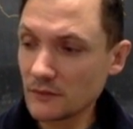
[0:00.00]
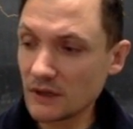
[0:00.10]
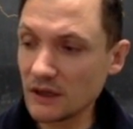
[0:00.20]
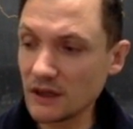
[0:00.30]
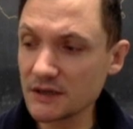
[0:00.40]

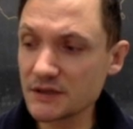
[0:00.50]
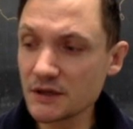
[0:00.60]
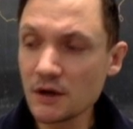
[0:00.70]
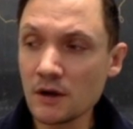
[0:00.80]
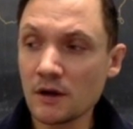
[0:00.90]
is,
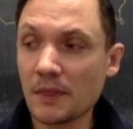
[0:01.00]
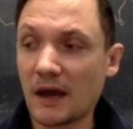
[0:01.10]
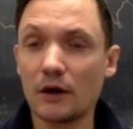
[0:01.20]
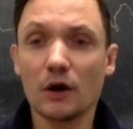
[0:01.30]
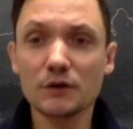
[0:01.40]
I
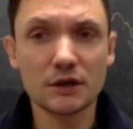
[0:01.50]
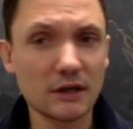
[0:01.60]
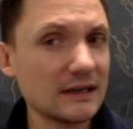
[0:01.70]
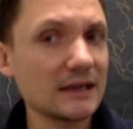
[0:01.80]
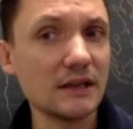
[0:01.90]
know I was talking to
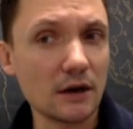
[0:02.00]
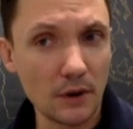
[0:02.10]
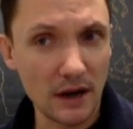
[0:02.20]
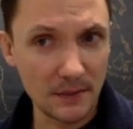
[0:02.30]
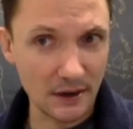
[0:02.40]
Nikki Del
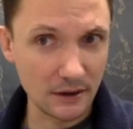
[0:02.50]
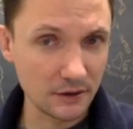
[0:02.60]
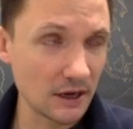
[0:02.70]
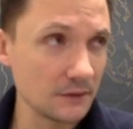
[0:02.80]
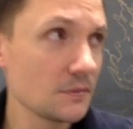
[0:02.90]
Rey about it,
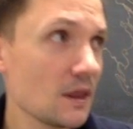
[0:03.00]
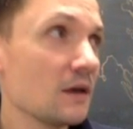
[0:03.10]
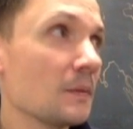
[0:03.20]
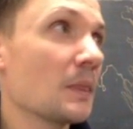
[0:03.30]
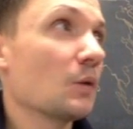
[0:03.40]
okay?
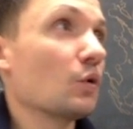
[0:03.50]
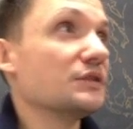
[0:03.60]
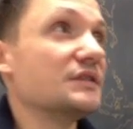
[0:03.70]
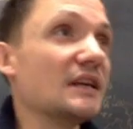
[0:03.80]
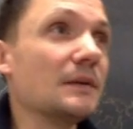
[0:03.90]

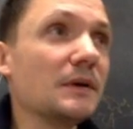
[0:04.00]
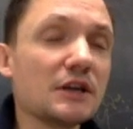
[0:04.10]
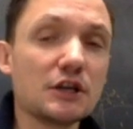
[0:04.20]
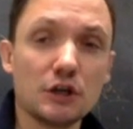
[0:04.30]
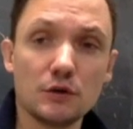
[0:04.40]

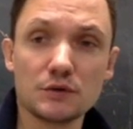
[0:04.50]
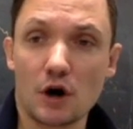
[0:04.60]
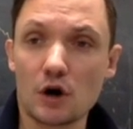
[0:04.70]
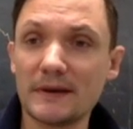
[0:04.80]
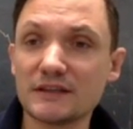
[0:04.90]
DBQs
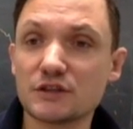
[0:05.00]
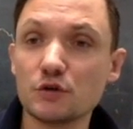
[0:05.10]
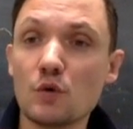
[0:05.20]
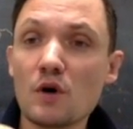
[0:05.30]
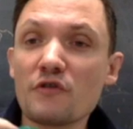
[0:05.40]
are meant
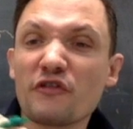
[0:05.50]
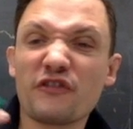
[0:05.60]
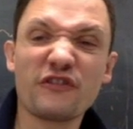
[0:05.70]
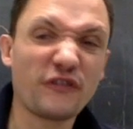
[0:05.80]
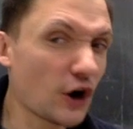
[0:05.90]
to
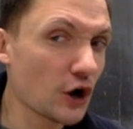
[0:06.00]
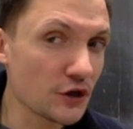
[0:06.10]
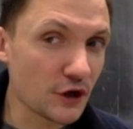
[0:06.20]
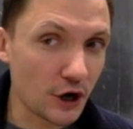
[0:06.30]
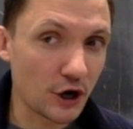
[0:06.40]

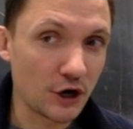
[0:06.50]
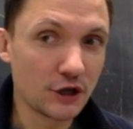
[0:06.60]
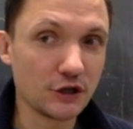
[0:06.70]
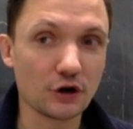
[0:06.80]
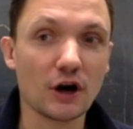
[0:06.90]
further
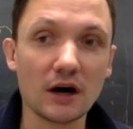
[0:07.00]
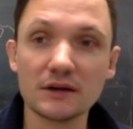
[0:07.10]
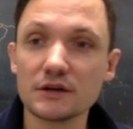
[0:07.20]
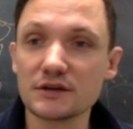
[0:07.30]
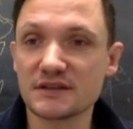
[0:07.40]
your
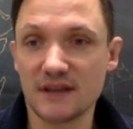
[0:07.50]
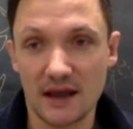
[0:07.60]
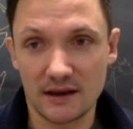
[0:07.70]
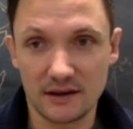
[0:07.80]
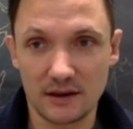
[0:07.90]

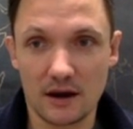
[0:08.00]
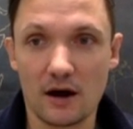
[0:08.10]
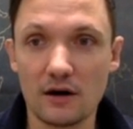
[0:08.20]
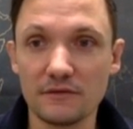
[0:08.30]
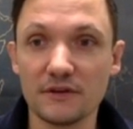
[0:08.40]
understanding
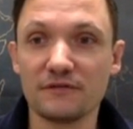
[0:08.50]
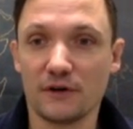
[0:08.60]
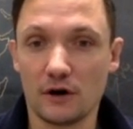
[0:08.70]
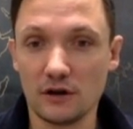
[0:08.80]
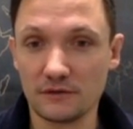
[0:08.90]
of the
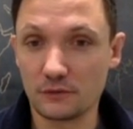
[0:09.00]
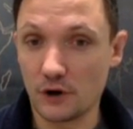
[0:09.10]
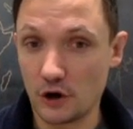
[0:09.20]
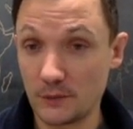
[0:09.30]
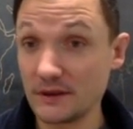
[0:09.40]
fall of
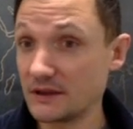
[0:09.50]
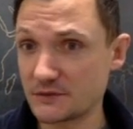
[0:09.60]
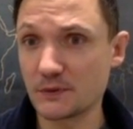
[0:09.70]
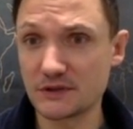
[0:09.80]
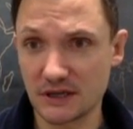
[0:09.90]
Rome in this
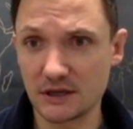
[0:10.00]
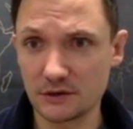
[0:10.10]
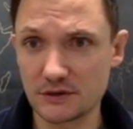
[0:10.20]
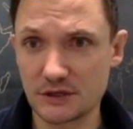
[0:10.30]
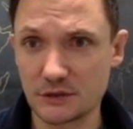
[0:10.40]

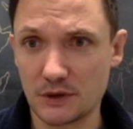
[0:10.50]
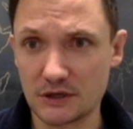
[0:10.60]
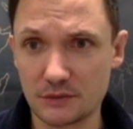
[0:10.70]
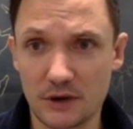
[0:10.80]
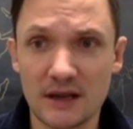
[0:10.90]
particular
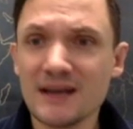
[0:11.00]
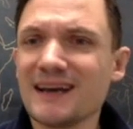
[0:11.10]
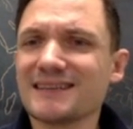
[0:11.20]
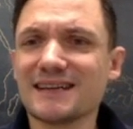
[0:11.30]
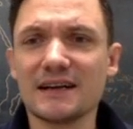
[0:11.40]
situation, right?
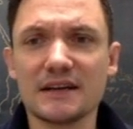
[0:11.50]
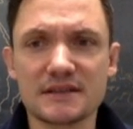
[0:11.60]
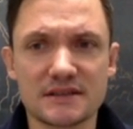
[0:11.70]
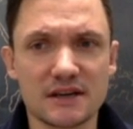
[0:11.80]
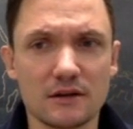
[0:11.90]
It's not
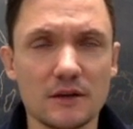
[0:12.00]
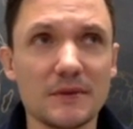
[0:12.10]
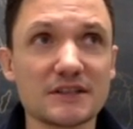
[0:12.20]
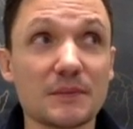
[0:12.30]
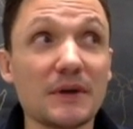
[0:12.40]
necessarily
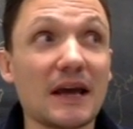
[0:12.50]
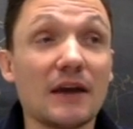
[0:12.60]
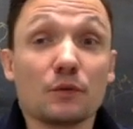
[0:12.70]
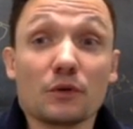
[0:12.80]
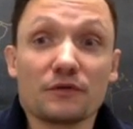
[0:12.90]
meant to be
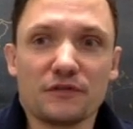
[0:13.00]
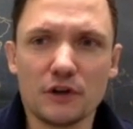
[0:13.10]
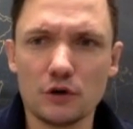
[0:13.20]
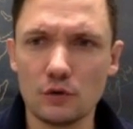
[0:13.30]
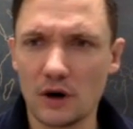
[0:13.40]
a
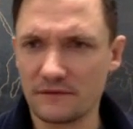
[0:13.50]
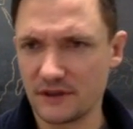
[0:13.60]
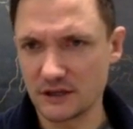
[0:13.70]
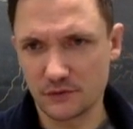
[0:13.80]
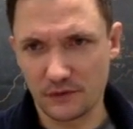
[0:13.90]
review of
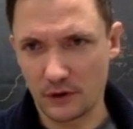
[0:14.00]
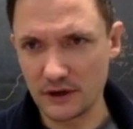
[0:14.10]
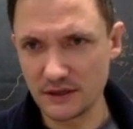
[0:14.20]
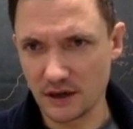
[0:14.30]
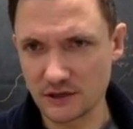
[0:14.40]
things we've already
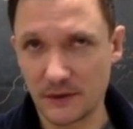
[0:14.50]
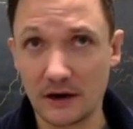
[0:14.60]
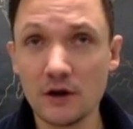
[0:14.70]
talked about.